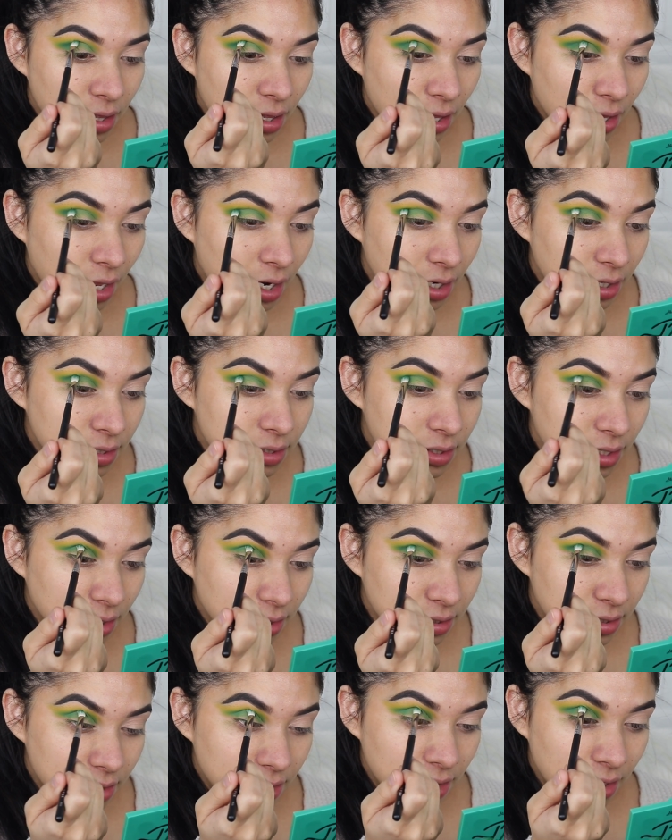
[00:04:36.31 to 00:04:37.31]
that
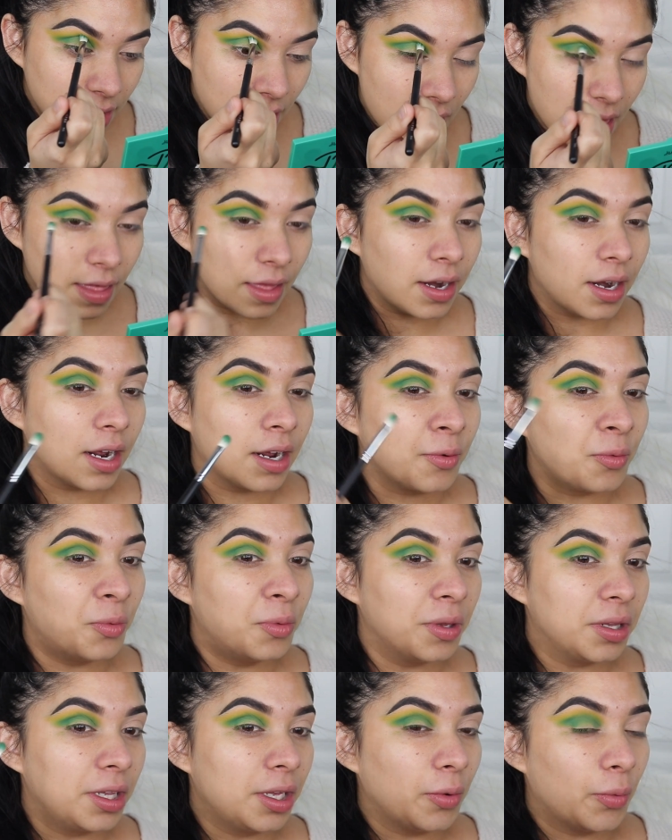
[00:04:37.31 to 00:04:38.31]
intensity that I
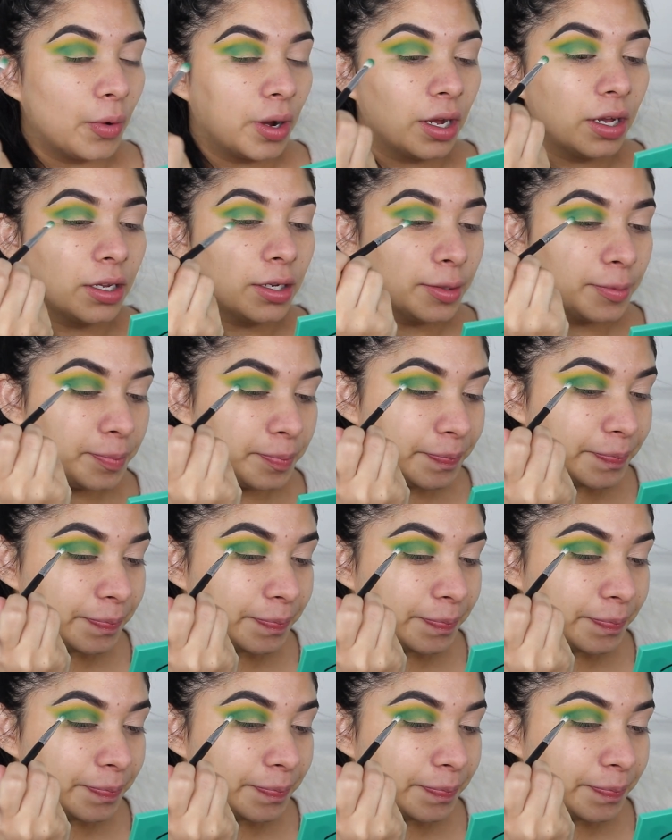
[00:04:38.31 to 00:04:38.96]
really want.